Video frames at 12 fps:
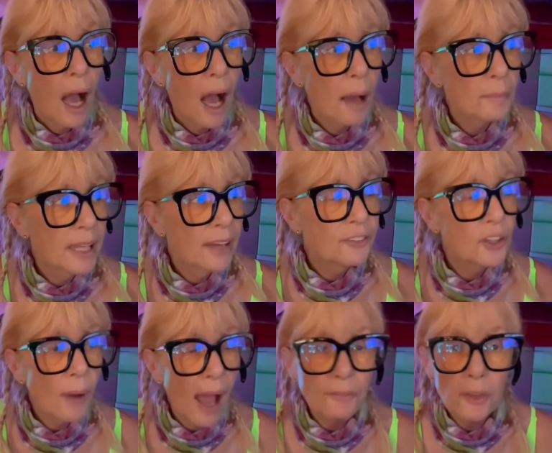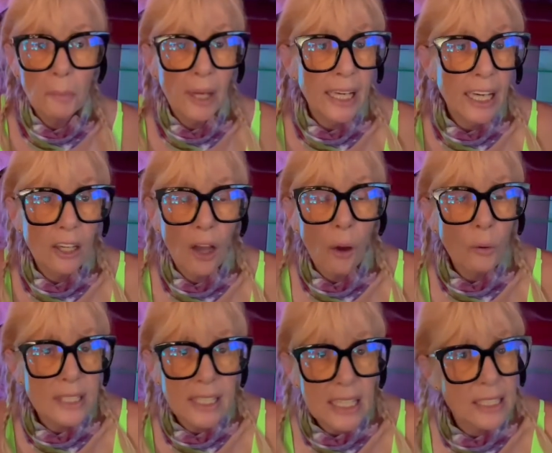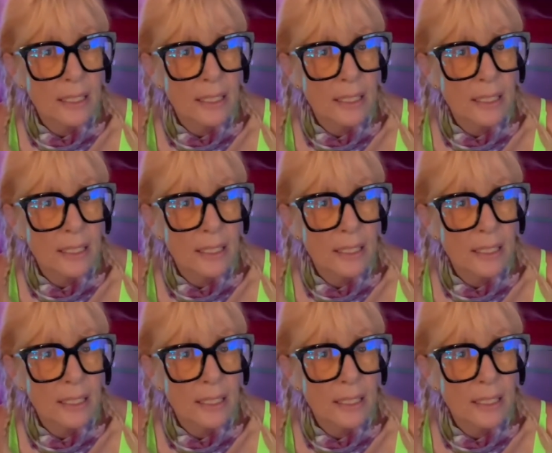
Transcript: um, if you have the money, go see